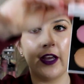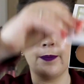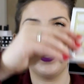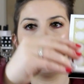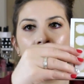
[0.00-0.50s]
so I
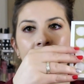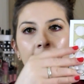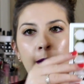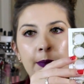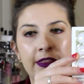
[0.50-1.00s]
picked that
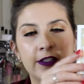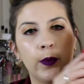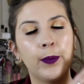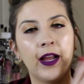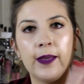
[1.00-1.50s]
up, and this
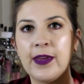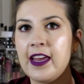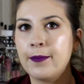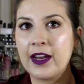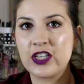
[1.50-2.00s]
will probably be
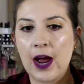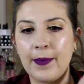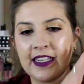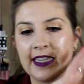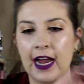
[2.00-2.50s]
in my Shop
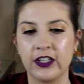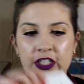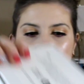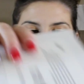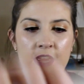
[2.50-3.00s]
My Stash
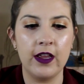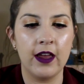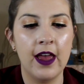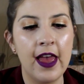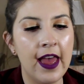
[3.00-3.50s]
this week.